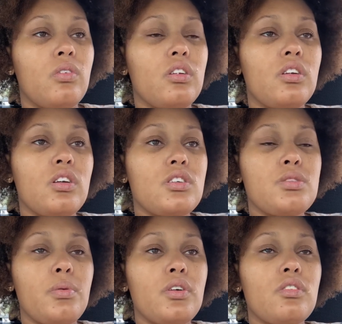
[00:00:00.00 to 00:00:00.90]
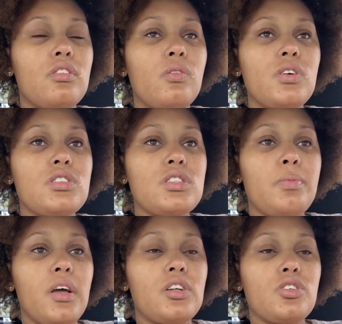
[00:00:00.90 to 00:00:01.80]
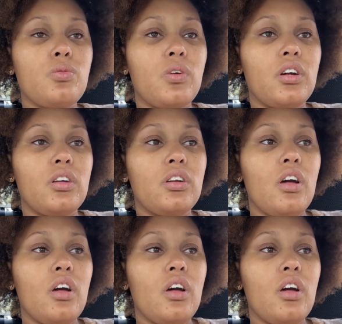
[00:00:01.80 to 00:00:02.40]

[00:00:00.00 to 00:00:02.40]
what's the Spanish one?